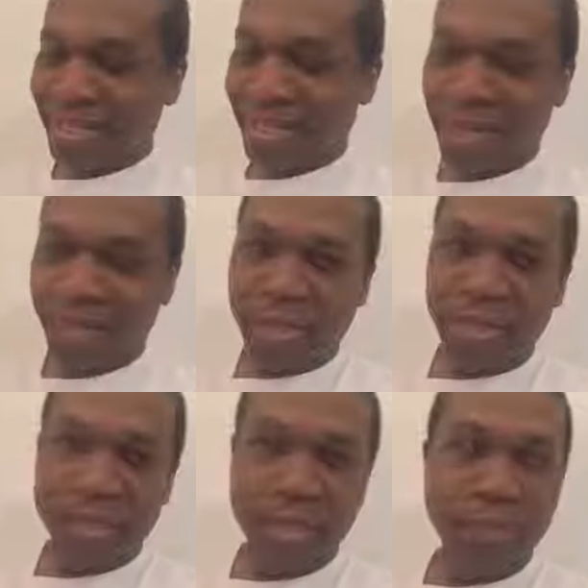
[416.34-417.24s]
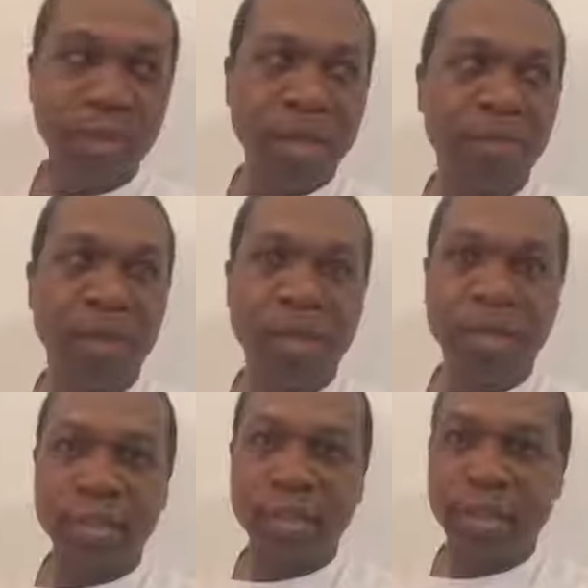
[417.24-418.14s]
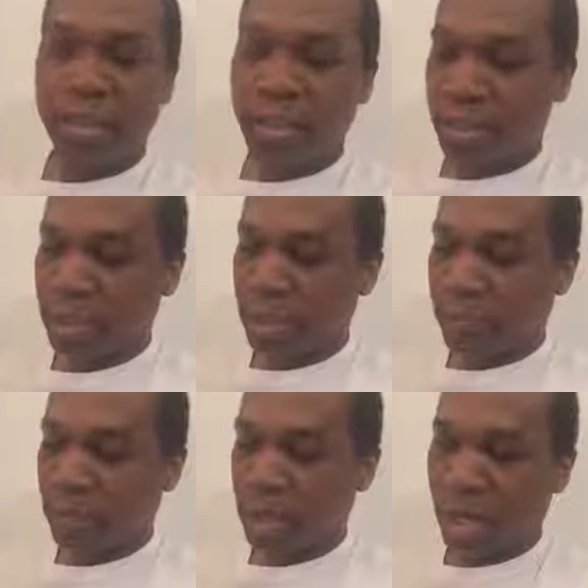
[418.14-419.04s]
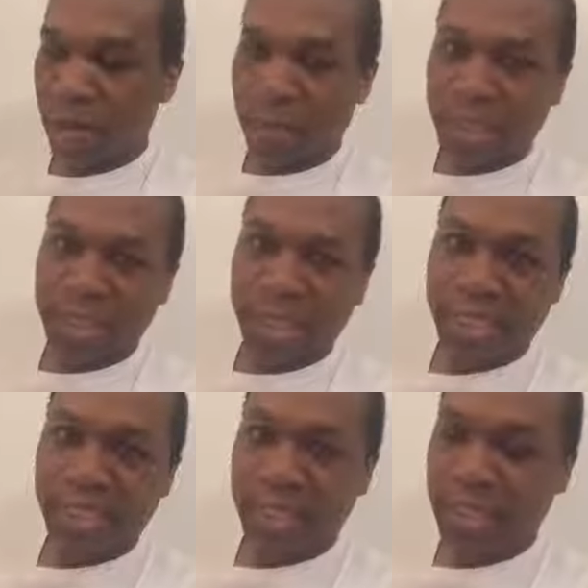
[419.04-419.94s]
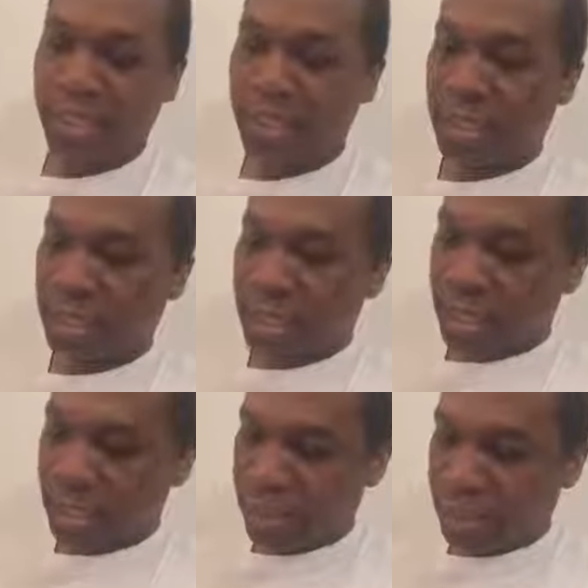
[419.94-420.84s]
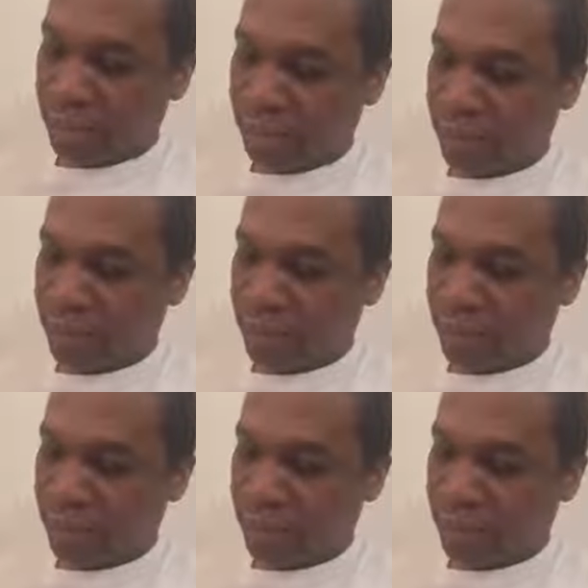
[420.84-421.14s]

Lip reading: Yeah, man, this is a big farce. This carbon tax thing, it's a big